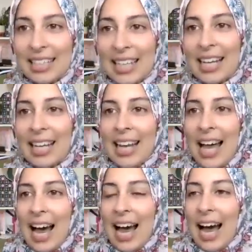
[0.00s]
And like,
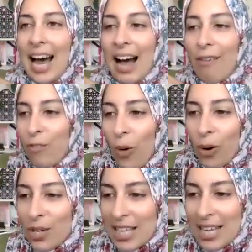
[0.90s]
of
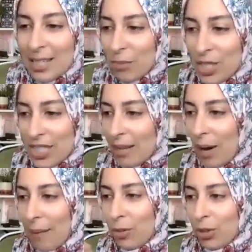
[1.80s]
course, as a Muslim,
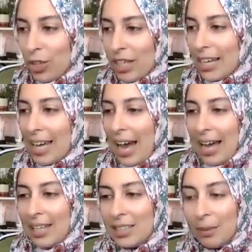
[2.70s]
I'm looking
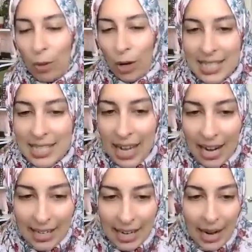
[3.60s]
at the bright
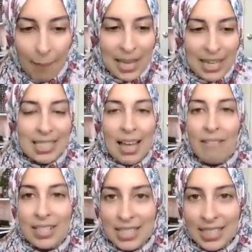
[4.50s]
side and I make
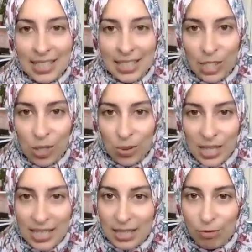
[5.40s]
70
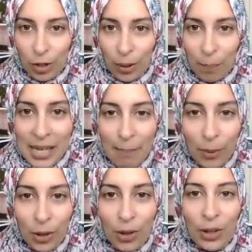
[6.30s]
excuses for
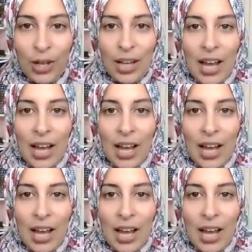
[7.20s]
people.